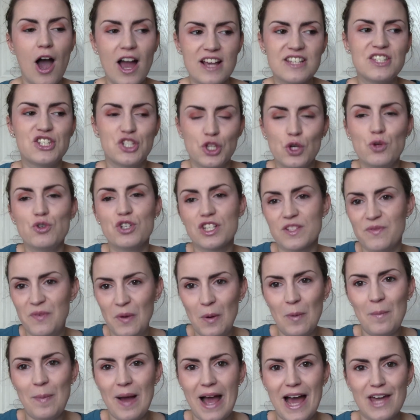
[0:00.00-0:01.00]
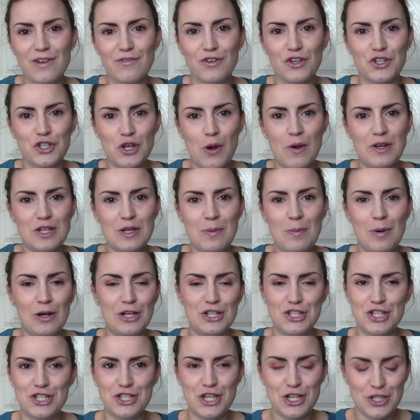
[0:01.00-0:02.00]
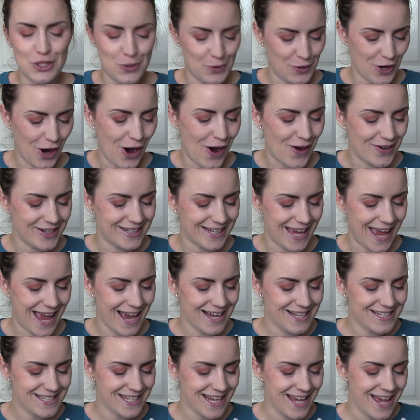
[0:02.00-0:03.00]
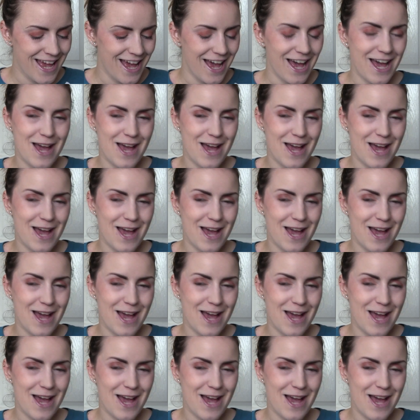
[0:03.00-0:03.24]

I do just feel bad for showing you polishes that you can't get.